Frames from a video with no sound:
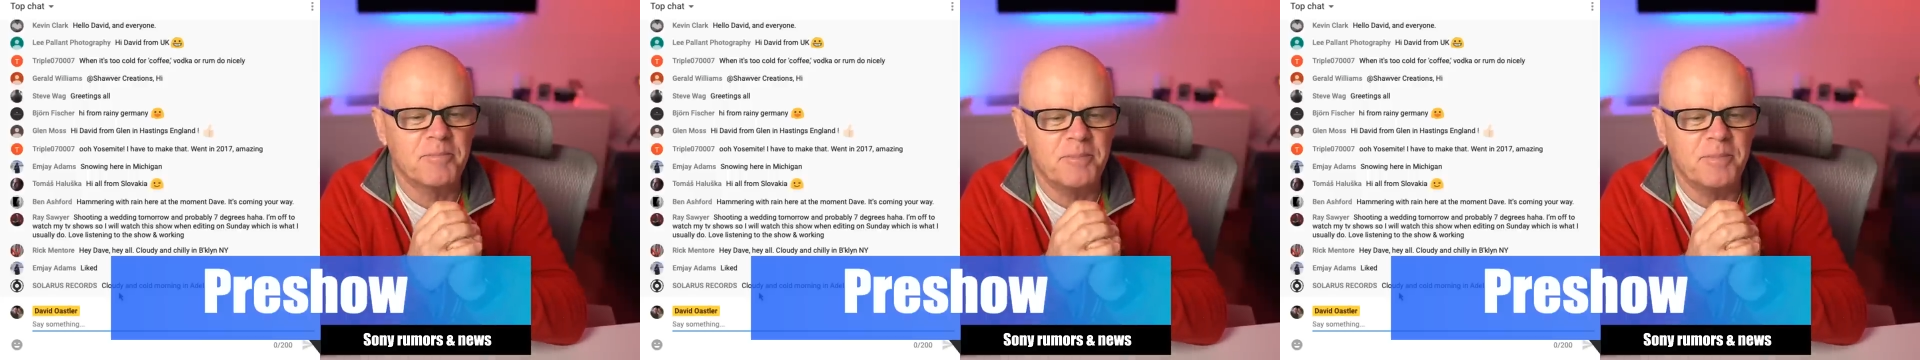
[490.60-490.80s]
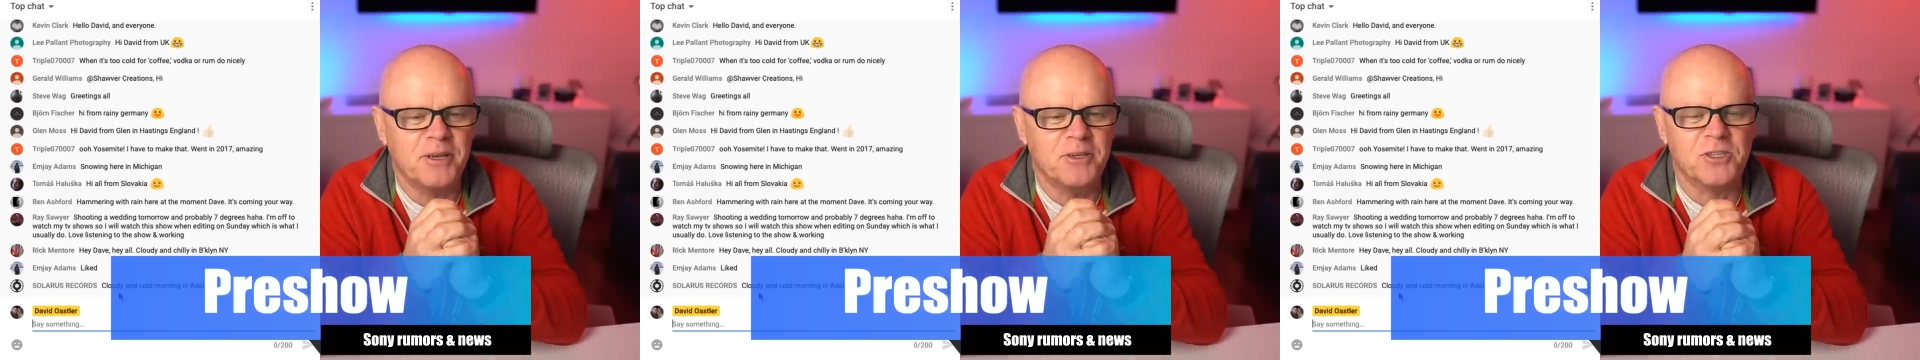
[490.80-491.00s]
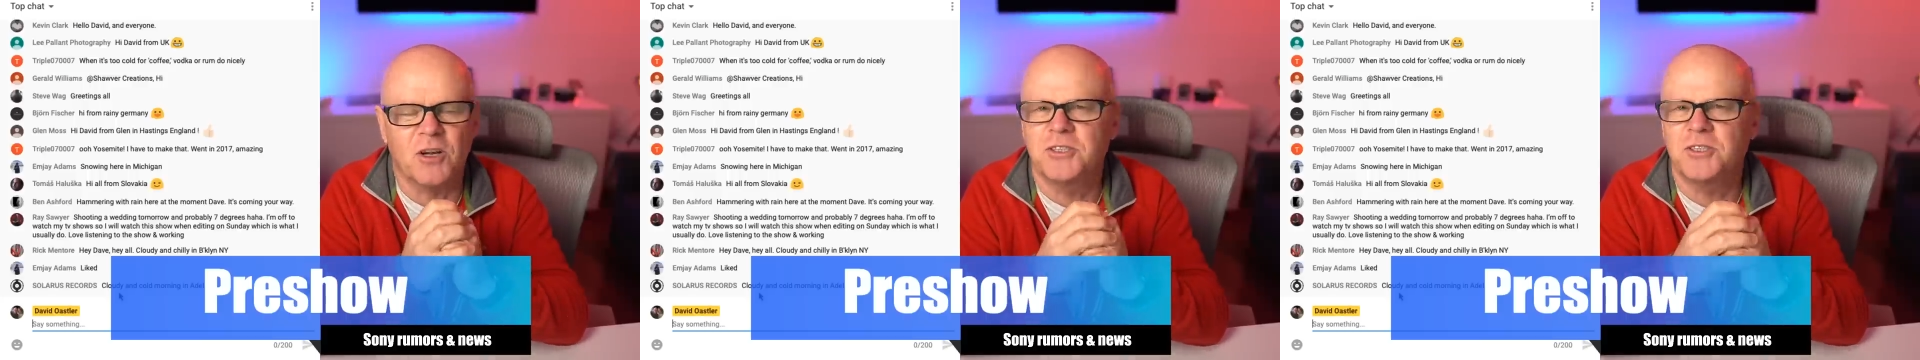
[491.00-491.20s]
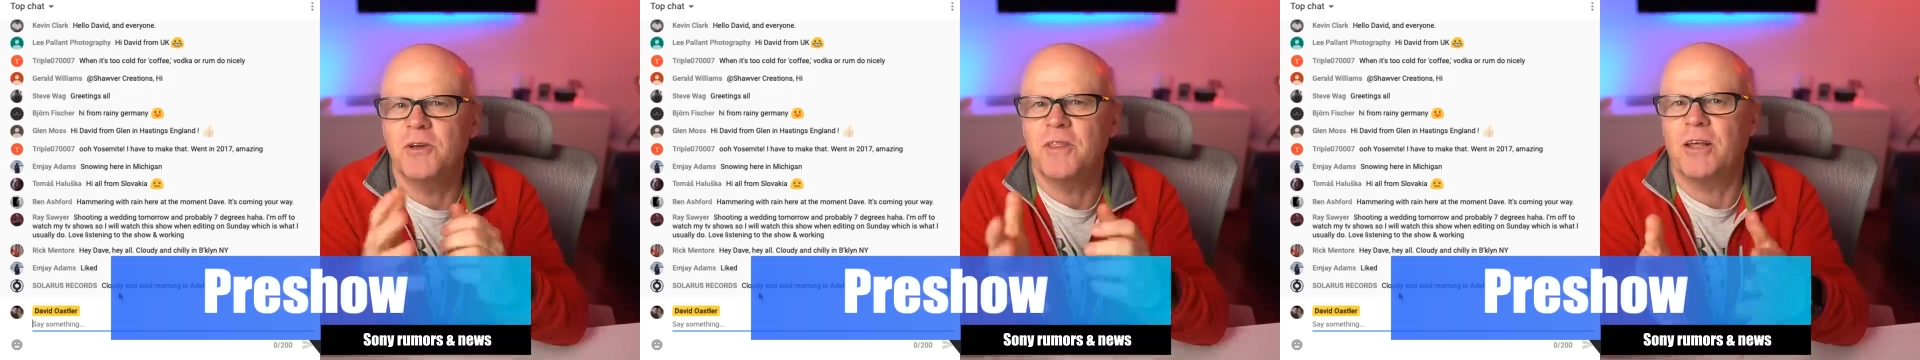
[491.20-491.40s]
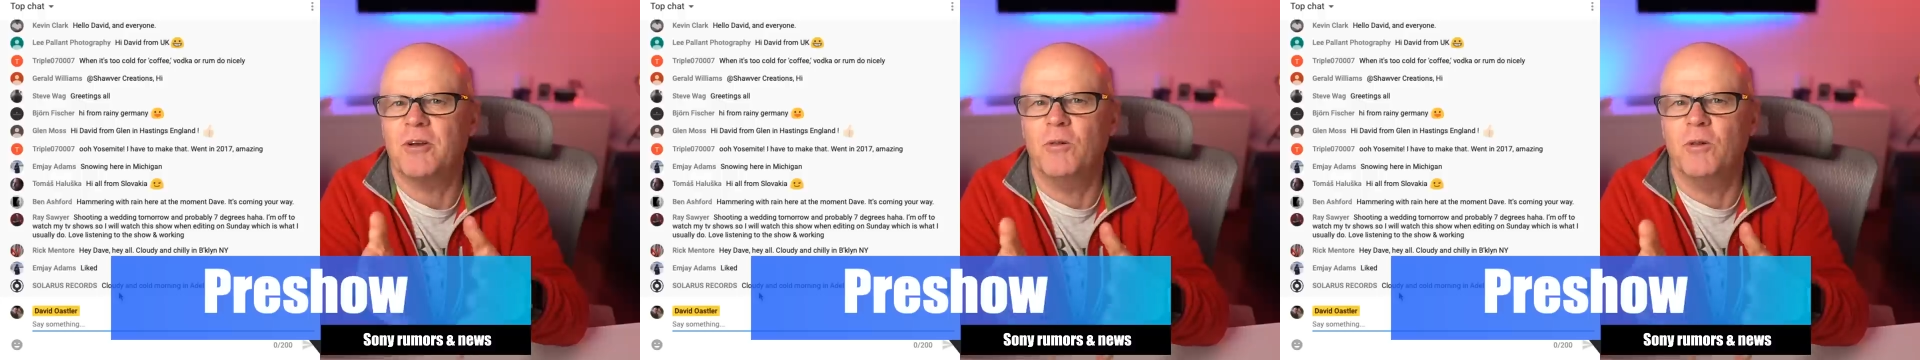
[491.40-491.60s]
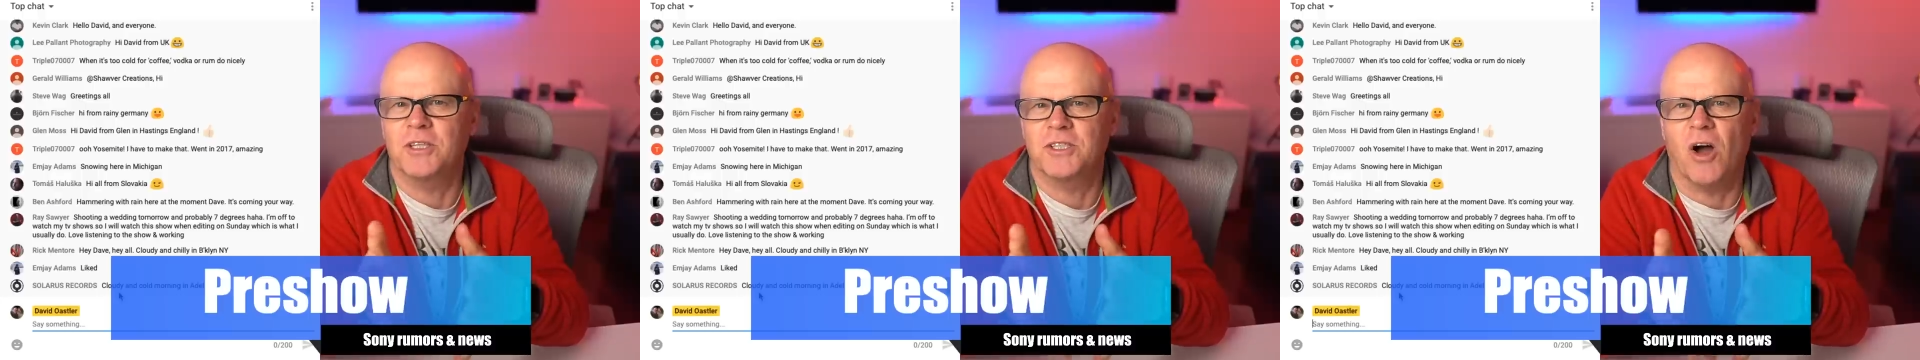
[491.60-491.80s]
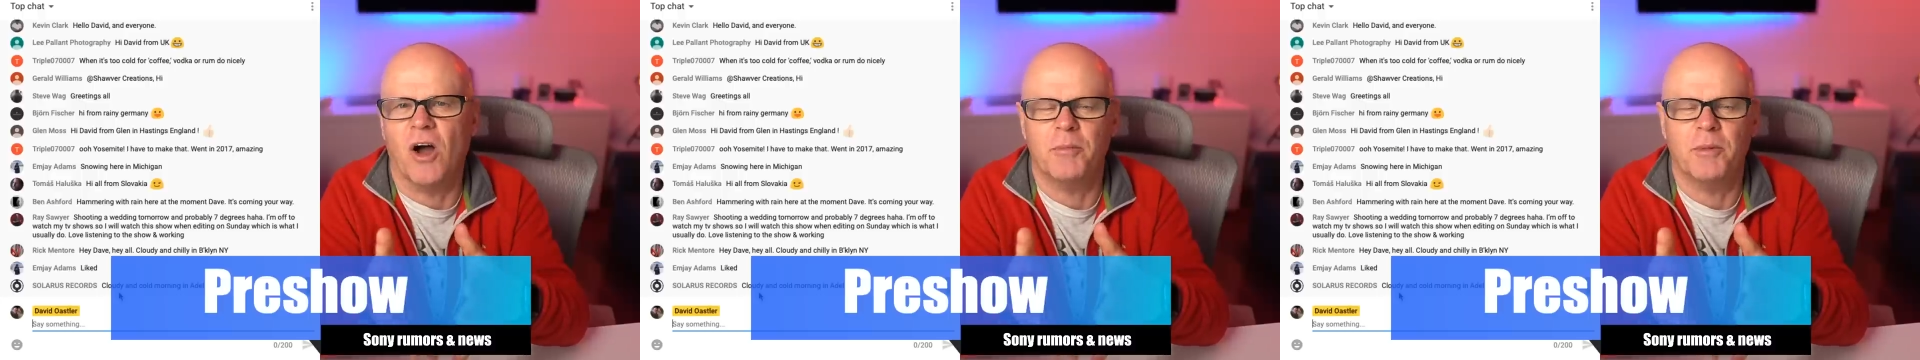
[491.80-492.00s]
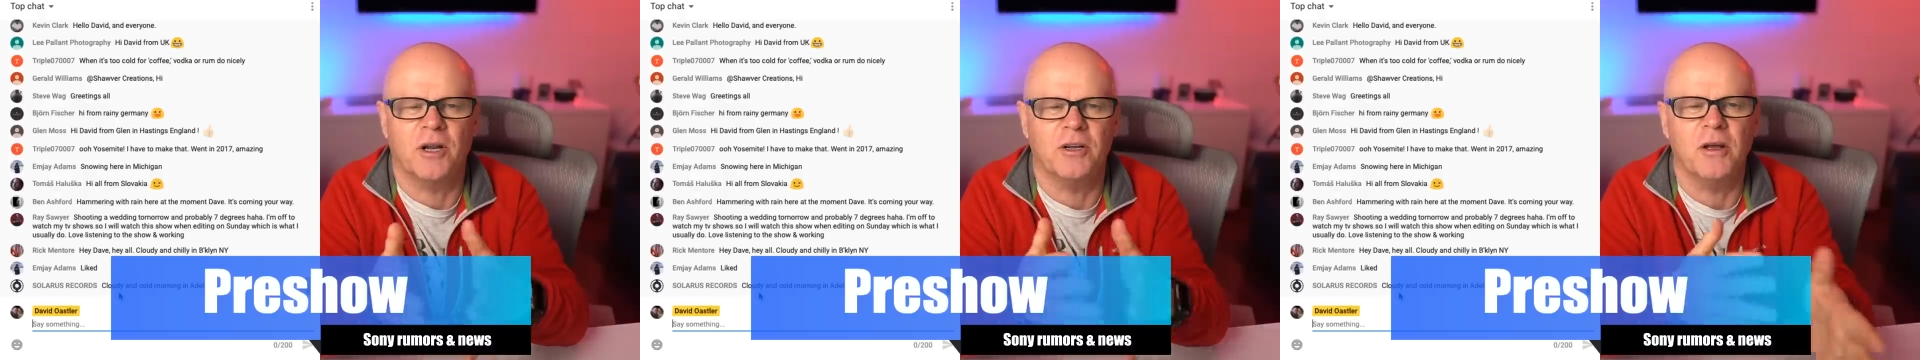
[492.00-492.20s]
because I do that all the
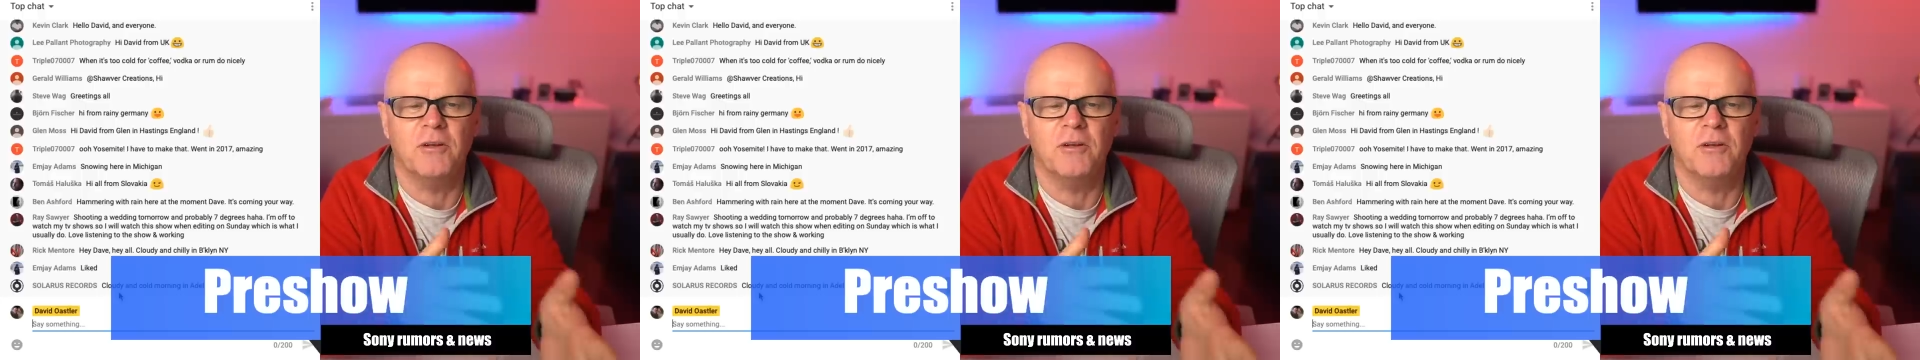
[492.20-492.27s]
time, but I